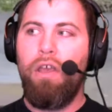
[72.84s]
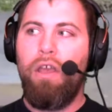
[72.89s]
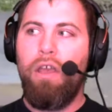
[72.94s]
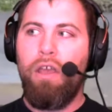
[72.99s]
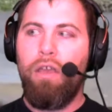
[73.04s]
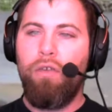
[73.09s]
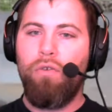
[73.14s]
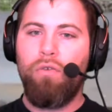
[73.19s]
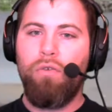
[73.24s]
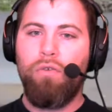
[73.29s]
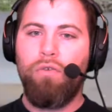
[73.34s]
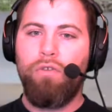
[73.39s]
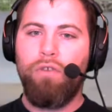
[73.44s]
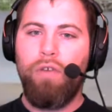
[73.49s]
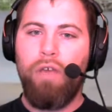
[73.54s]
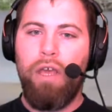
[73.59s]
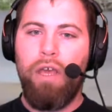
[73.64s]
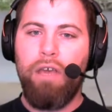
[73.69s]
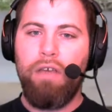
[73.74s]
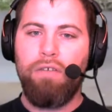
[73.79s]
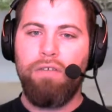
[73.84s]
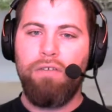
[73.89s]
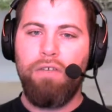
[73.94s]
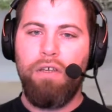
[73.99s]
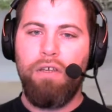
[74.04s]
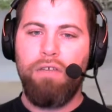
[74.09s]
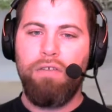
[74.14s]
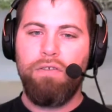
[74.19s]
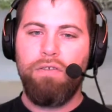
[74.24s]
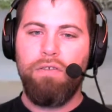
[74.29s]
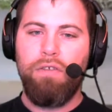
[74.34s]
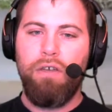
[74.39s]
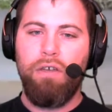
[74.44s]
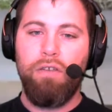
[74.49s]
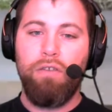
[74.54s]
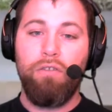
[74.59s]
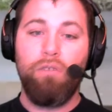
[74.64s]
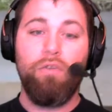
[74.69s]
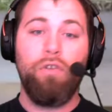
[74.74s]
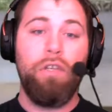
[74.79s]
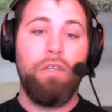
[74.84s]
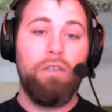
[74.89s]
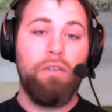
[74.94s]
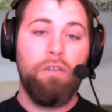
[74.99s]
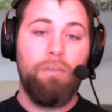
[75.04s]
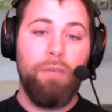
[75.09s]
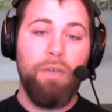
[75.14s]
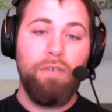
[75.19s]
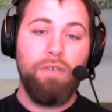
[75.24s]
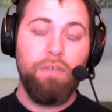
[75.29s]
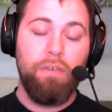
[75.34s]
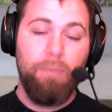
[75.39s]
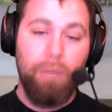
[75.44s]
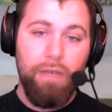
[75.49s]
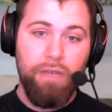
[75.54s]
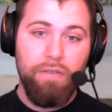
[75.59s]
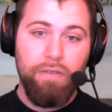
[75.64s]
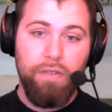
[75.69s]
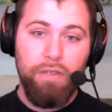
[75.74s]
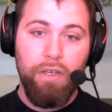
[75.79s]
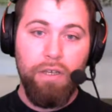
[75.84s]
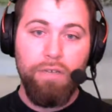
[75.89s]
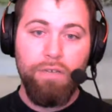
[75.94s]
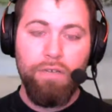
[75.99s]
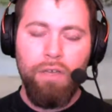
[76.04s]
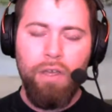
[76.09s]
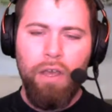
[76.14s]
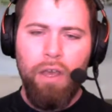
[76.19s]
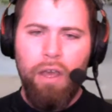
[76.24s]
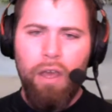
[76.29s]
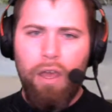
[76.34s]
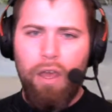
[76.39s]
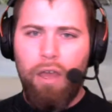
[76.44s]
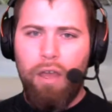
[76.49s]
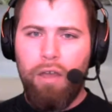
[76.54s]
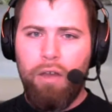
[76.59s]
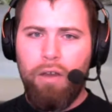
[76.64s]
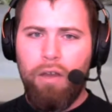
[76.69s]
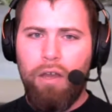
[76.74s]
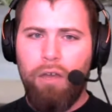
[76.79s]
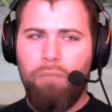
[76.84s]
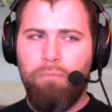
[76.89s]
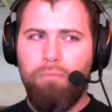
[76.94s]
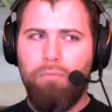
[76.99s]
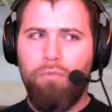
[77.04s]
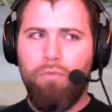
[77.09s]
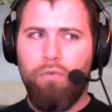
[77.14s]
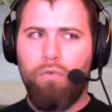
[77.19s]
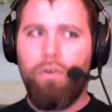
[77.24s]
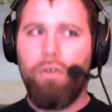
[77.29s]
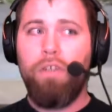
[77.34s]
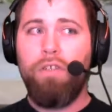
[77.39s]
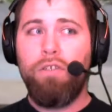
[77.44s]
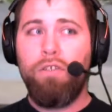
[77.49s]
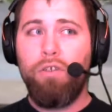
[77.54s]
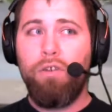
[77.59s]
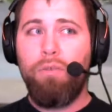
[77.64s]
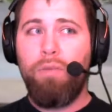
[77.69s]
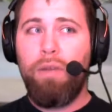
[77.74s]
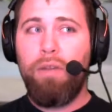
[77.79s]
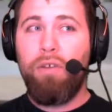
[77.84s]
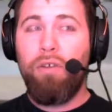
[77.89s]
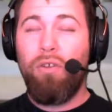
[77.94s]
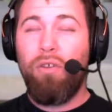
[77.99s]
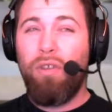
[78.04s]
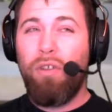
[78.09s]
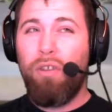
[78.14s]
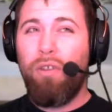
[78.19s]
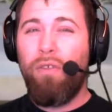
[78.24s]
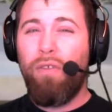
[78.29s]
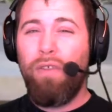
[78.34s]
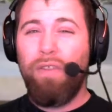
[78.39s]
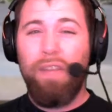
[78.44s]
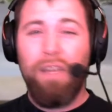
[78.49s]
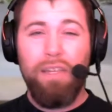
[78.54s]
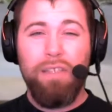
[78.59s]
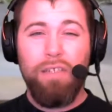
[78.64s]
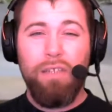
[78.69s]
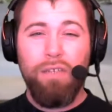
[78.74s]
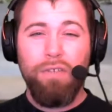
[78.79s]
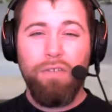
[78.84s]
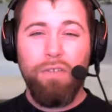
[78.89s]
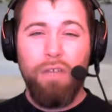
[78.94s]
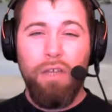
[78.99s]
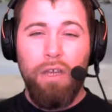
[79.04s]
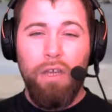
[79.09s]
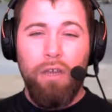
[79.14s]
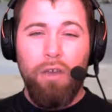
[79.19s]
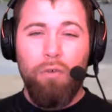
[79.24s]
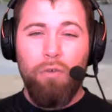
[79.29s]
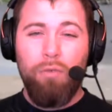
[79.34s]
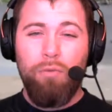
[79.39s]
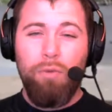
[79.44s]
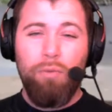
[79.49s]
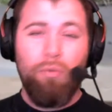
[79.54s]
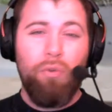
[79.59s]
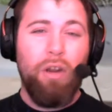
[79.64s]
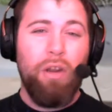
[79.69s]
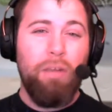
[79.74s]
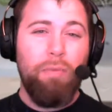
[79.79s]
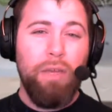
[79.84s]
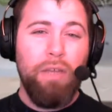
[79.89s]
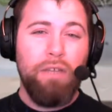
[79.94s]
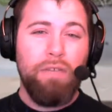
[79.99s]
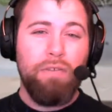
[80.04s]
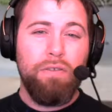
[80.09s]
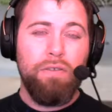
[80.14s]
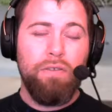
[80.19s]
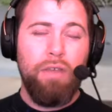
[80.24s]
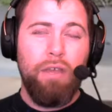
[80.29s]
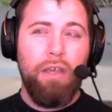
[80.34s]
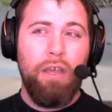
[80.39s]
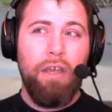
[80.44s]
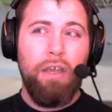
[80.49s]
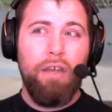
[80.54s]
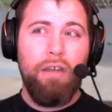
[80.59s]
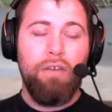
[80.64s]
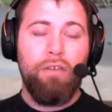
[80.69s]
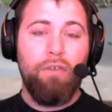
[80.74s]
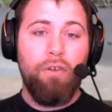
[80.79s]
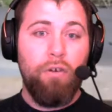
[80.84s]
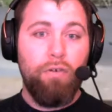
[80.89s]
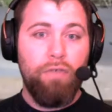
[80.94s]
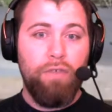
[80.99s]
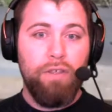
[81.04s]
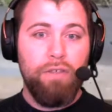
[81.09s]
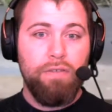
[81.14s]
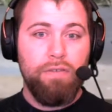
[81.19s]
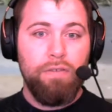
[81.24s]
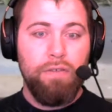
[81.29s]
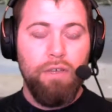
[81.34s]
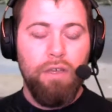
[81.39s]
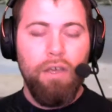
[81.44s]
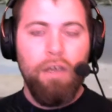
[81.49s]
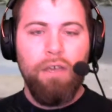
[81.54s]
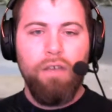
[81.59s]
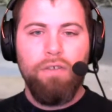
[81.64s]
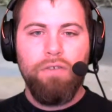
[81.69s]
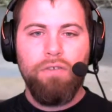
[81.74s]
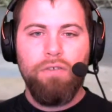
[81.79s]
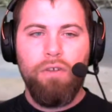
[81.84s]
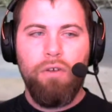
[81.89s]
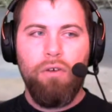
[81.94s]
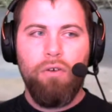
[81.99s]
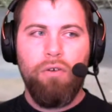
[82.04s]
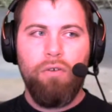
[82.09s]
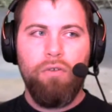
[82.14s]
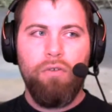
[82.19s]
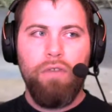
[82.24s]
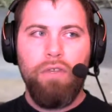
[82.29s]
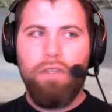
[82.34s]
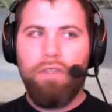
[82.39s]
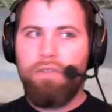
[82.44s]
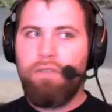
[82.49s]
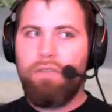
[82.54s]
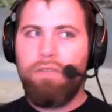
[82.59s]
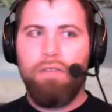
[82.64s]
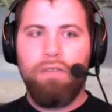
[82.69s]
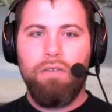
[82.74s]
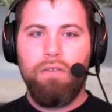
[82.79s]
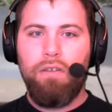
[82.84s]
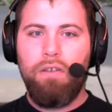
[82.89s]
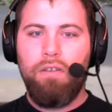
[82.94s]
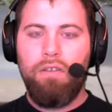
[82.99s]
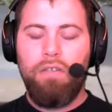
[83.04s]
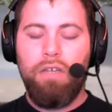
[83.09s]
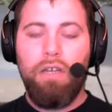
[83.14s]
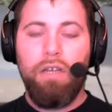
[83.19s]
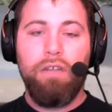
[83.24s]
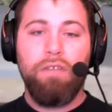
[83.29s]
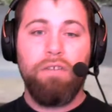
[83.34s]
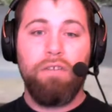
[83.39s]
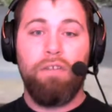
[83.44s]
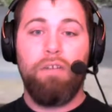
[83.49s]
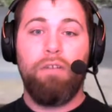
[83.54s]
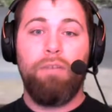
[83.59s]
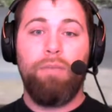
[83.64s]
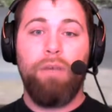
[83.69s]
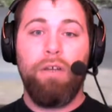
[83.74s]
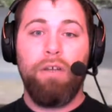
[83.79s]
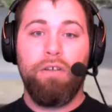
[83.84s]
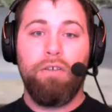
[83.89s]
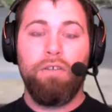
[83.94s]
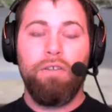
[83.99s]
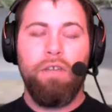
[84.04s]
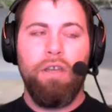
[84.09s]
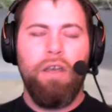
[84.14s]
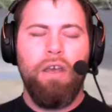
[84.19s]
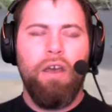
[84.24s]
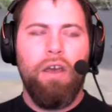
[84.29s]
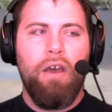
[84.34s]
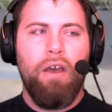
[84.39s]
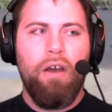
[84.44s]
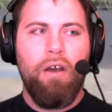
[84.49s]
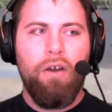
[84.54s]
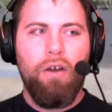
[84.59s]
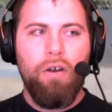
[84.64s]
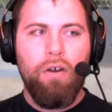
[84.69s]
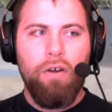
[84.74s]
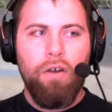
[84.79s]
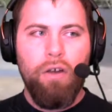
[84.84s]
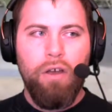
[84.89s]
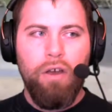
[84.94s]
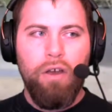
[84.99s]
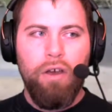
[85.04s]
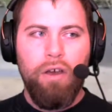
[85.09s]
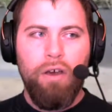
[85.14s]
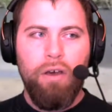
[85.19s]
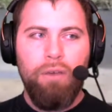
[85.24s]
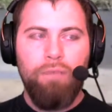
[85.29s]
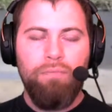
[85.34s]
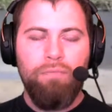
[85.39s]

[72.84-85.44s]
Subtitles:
in order to access the treat to basically pass the test. And I'm pretty sure about the only other thing that intelligent would be primates and dolphins. So these intelligent little buggers are